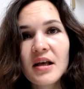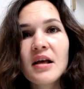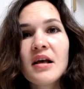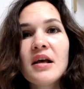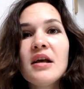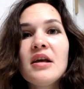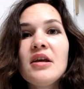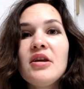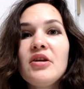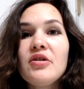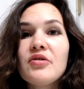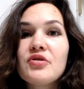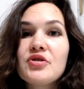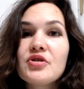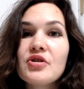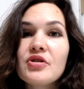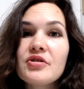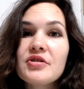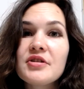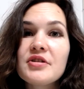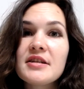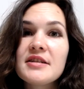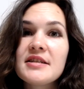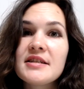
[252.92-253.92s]
You don't
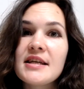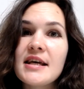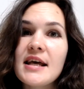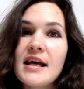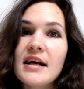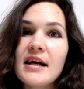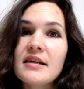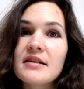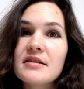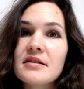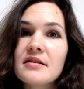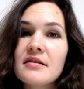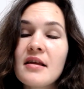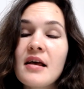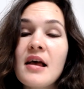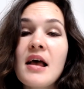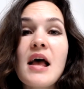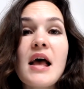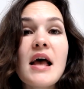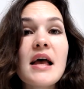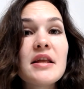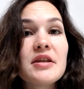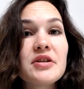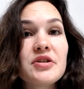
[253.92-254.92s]
attack
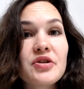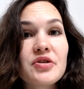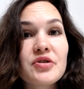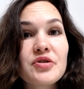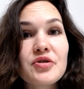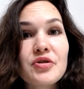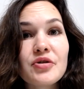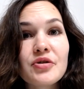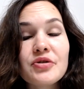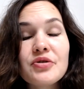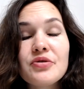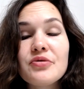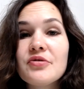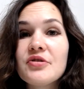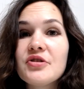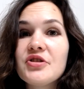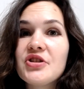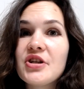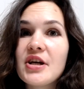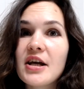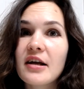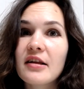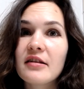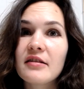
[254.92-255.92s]
and you don't
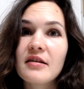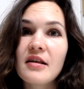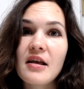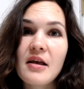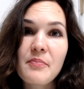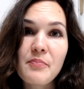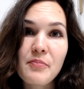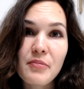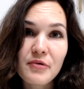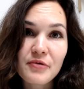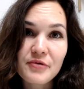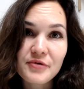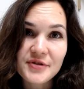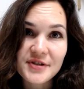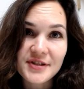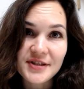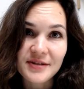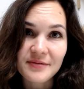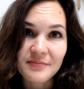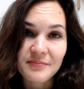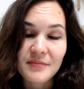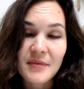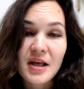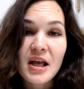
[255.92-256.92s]
reject a person.
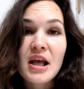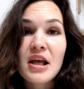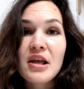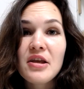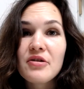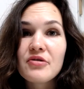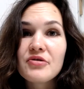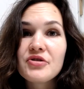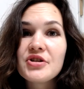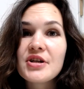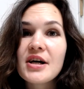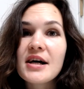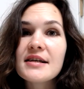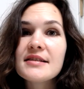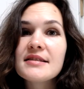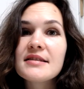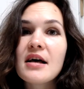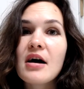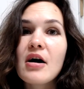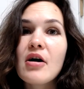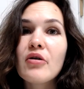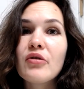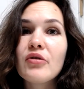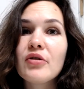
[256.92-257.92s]
You just
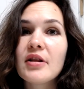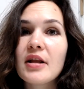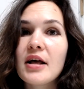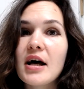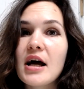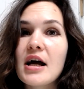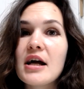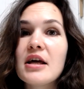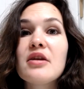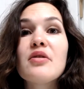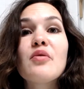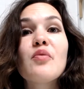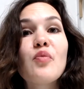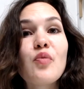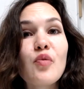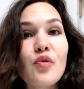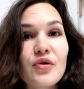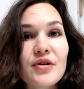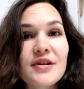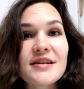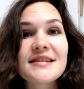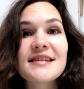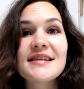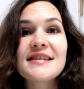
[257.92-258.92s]
outline what
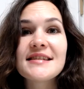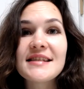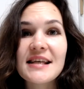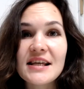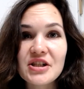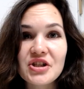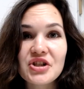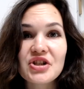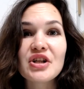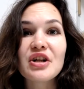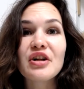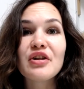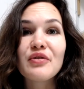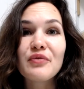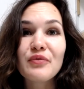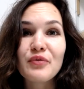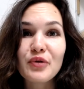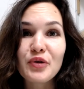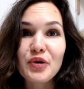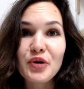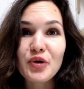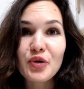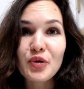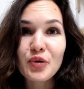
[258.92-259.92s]
is essential for
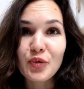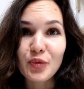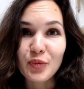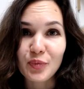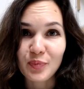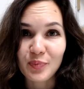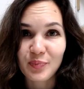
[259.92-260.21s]
you.